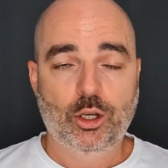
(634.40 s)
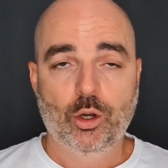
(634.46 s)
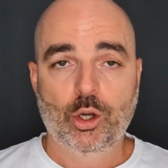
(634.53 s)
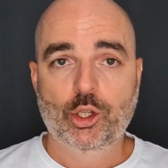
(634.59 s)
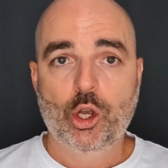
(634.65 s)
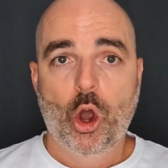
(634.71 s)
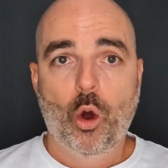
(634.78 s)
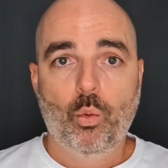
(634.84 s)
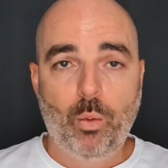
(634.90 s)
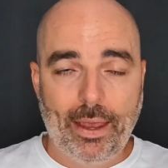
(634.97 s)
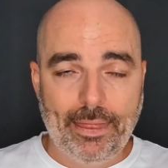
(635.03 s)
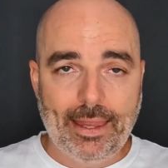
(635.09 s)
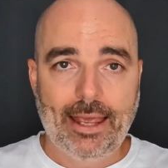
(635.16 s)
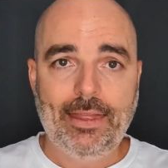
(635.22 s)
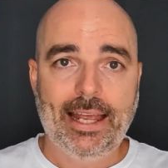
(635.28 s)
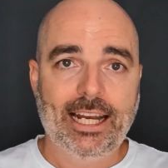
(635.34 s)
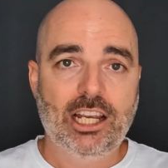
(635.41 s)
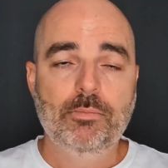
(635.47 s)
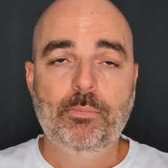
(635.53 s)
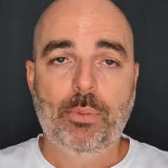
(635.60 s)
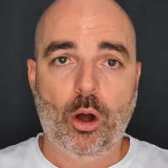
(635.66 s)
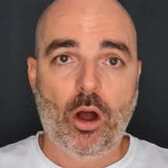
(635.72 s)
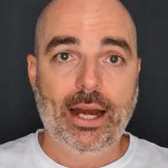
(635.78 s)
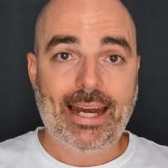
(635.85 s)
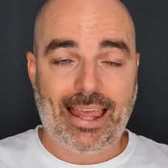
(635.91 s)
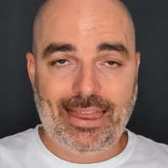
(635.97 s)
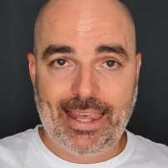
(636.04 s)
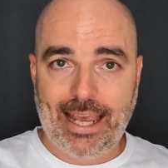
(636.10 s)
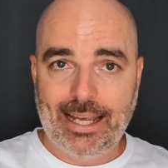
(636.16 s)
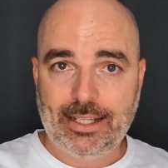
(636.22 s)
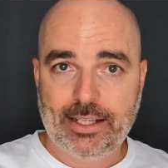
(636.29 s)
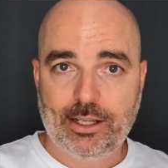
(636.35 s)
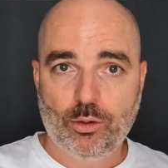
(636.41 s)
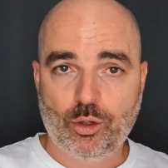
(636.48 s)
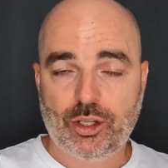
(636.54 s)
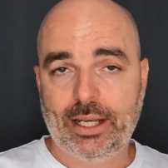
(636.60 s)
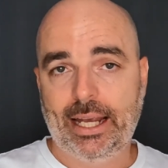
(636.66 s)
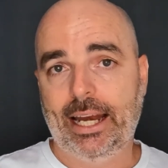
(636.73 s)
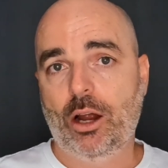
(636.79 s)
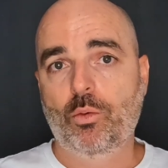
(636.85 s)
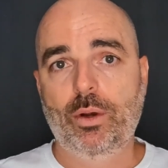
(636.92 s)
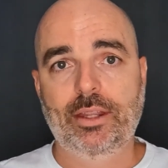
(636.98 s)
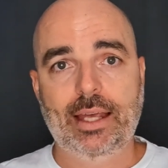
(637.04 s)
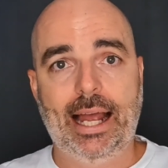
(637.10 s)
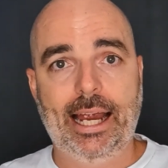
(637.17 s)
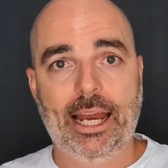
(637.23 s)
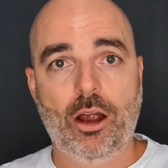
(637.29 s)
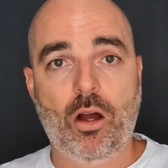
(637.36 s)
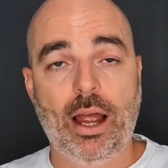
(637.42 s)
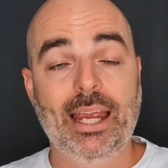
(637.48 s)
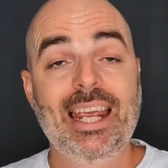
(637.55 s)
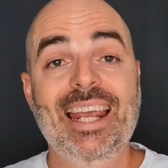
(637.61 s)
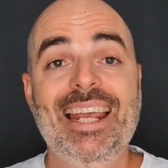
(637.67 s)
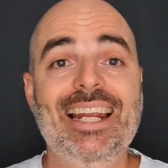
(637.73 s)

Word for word: because when they then combine their skill set with A I,